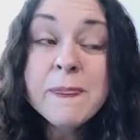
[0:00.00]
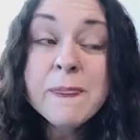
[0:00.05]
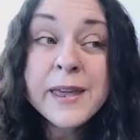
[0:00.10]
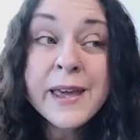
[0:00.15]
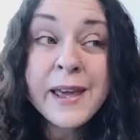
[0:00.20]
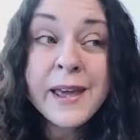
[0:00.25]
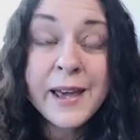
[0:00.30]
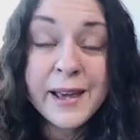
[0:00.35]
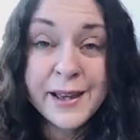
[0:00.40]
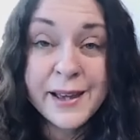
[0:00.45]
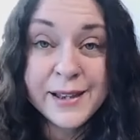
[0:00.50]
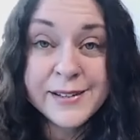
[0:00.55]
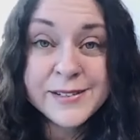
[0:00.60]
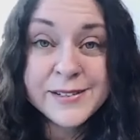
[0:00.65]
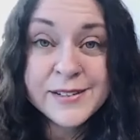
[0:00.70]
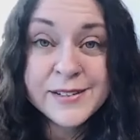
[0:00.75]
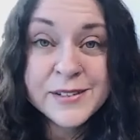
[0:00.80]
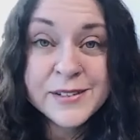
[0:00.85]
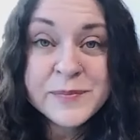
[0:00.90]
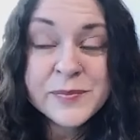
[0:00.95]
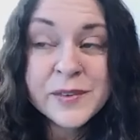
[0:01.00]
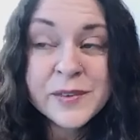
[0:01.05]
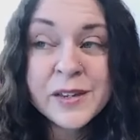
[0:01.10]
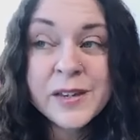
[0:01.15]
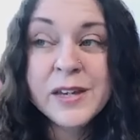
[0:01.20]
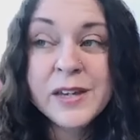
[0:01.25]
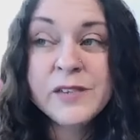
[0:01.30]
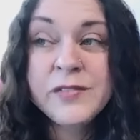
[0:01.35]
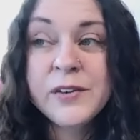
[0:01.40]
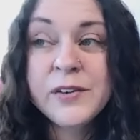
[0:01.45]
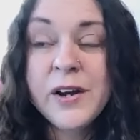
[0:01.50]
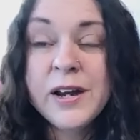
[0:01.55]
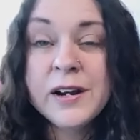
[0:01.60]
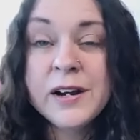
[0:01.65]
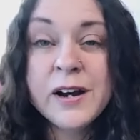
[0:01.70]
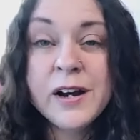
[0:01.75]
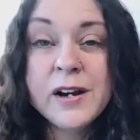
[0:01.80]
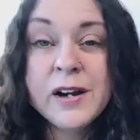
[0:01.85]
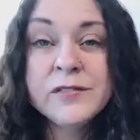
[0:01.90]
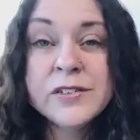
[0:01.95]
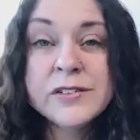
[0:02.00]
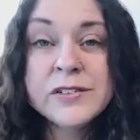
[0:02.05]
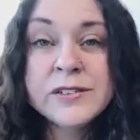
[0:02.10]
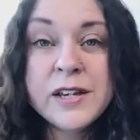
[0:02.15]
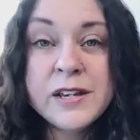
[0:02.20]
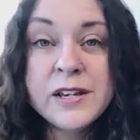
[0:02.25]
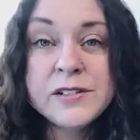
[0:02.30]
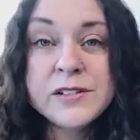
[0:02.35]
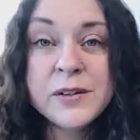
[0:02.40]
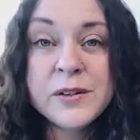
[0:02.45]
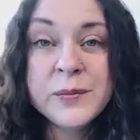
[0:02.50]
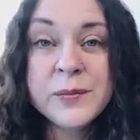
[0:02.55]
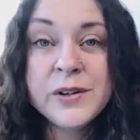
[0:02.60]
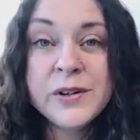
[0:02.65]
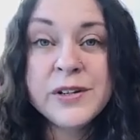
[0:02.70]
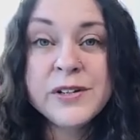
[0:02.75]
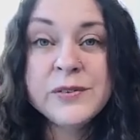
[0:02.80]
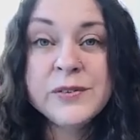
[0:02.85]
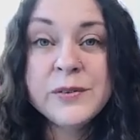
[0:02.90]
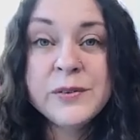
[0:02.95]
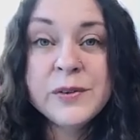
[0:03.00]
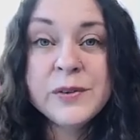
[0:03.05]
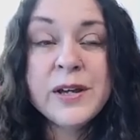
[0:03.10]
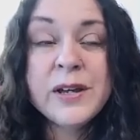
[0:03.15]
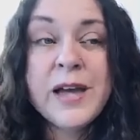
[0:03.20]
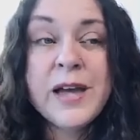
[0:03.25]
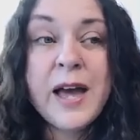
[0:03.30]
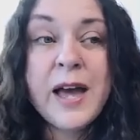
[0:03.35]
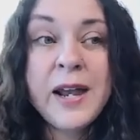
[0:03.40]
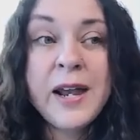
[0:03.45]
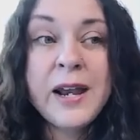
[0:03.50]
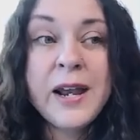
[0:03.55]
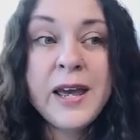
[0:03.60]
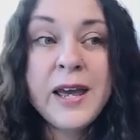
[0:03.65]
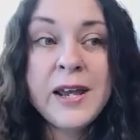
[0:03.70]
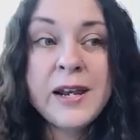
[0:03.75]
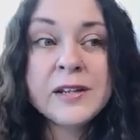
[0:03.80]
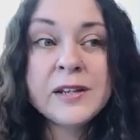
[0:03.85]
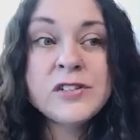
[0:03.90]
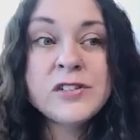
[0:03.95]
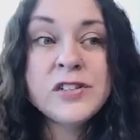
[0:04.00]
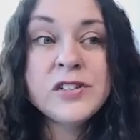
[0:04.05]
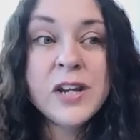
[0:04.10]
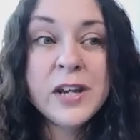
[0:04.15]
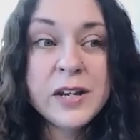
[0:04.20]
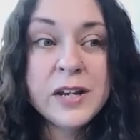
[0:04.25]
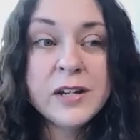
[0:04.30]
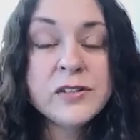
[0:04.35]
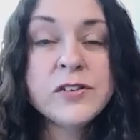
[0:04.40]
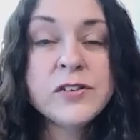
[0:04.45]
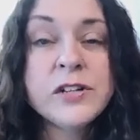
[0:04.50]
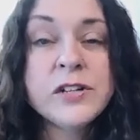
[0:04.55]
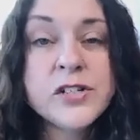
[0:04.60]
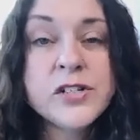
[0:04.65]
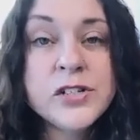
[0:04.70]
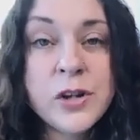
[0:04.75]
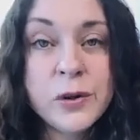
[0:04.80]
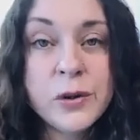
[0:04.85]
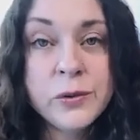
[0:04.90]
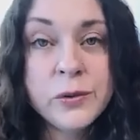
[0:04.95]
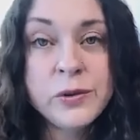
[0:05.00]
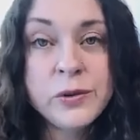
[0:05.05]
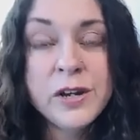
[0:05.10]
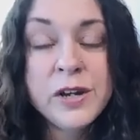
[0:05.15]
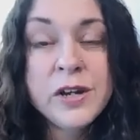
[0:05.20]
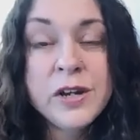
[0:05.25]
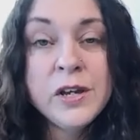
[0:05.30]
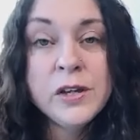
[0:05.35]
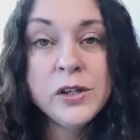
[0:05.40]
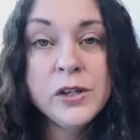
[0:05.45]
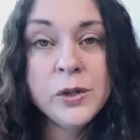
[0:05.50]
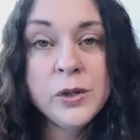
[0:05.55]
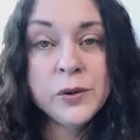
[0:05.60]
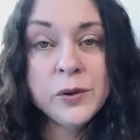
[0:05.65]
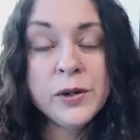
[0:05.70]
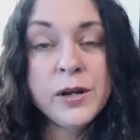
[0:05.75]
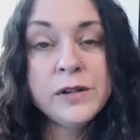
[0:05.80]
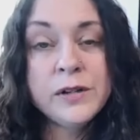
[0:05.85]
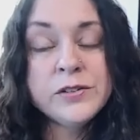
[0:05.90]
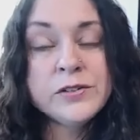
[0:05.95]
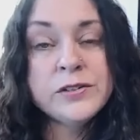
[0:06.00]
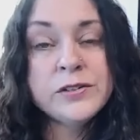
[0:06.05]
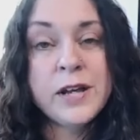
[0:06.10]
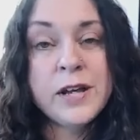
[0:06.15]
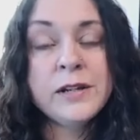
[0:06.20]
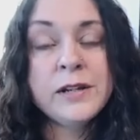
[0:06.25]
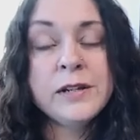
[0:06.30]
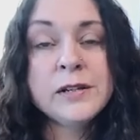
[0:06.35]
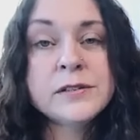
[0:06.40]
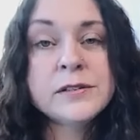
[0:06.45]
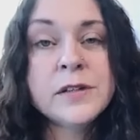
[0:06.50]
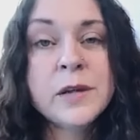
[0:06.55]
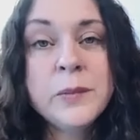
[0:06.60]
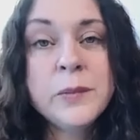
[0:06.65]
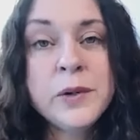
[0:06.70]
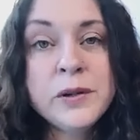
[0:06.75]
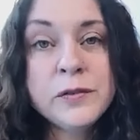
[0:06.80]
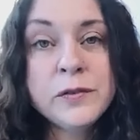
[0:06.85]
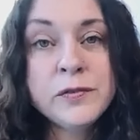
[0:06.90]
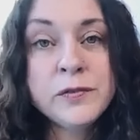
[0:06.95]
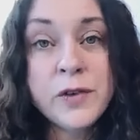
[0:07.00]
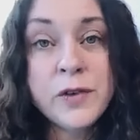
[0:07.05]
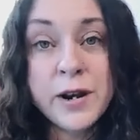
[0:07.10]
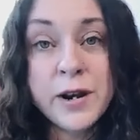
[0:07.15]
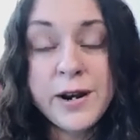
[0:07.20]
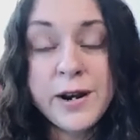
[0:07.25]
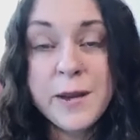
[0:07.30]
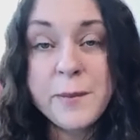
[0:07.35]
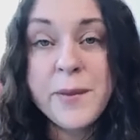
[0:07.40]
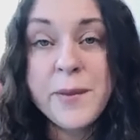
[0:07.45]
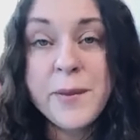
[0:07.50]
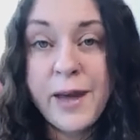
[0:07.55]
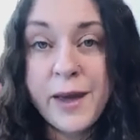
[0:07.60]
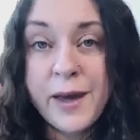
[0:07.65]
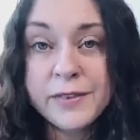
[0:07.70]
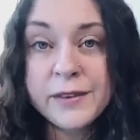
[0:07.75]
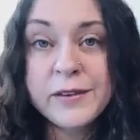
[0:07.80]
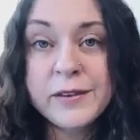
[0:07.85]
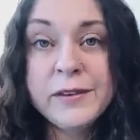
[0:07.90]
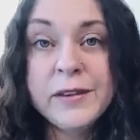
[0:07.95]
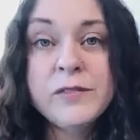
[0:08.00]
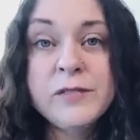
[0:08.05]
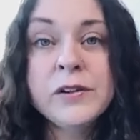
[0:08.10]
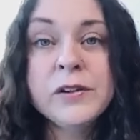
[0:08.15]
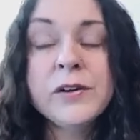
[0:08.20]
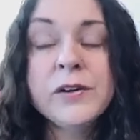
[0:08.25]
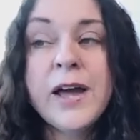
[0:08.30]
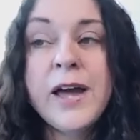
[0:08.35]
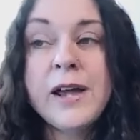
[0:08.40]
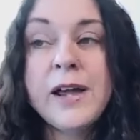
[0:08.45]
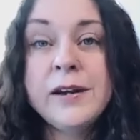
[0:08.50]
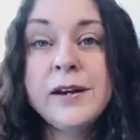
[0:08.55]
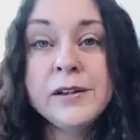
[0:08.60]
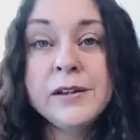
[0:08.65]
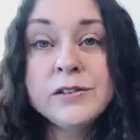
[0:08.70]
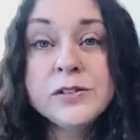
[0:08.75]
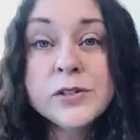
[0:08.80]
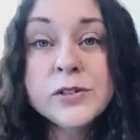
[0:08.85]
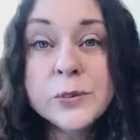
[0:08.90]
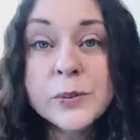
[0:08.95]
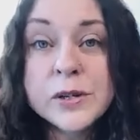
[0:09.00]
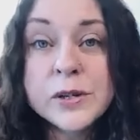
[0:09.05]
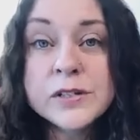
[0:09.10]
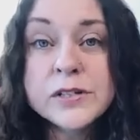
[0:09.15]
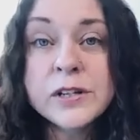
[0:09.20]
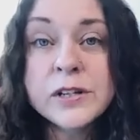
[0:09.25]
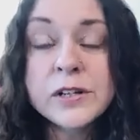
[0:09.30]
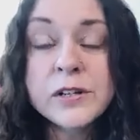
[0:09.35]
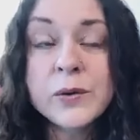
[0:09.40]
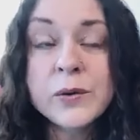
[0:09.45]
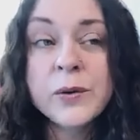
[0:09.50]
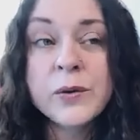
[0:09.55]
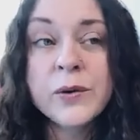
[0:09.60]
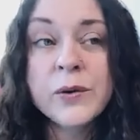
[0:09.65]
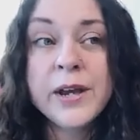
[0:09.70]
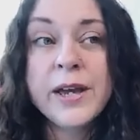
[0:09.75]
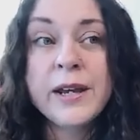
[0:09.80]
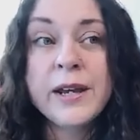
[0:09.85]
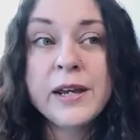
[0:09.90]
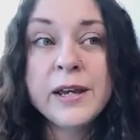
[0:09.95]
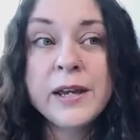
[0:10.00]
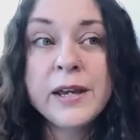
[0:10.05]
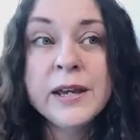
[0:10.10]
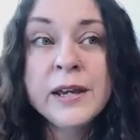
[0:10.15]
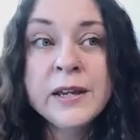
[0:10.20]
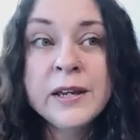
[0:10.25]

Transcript: And if you had a conversation where you had an exchange that showed you were understanding someone on an empathic level or had any intuition or any